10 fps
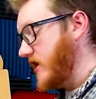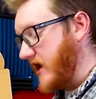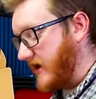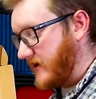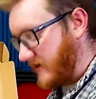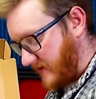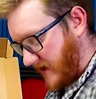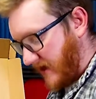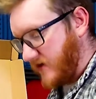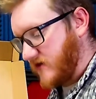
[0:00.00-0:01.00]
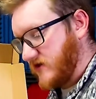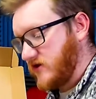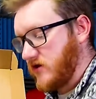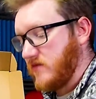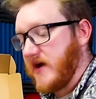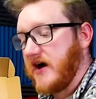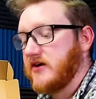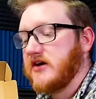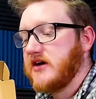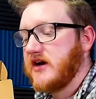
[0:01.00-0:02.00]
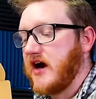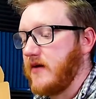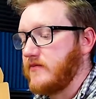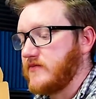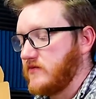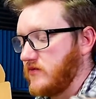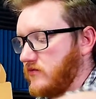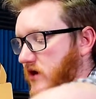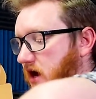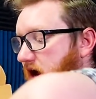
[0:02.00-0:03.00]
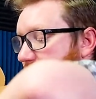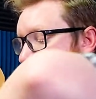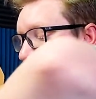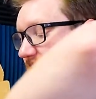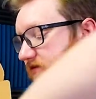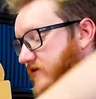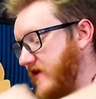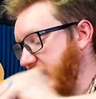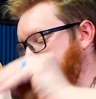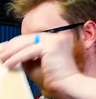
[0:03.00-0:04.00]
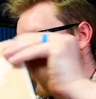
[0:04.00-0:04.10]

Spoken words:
Another thing I was concerned about, aside from the fact that,